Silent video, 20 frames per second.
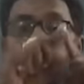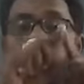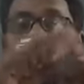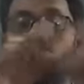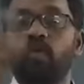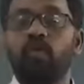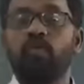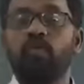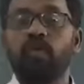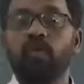
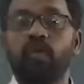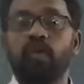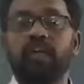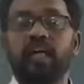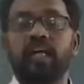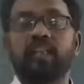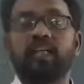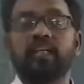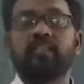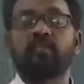How will you
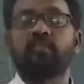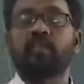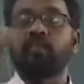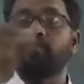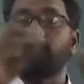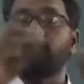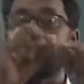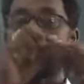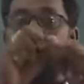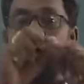get this
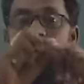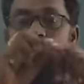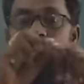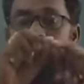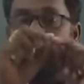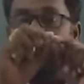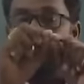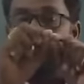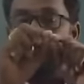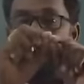from the
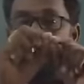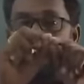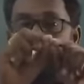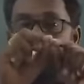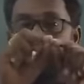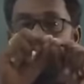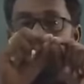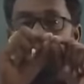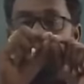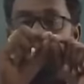path? It is
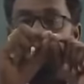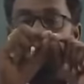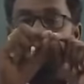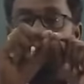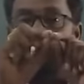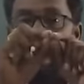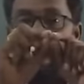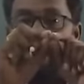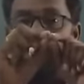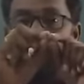passes. It will
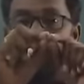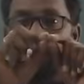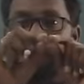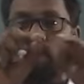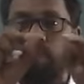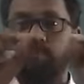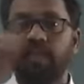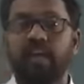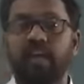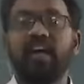be passes
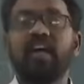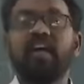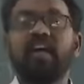from the